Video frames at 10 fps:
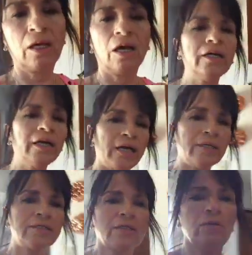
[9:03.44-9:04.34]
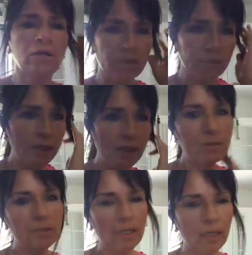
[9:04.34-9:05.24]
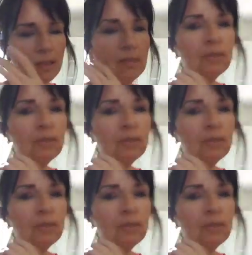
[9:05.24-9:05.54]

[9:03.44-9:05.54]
Okay, so I'm in my house now,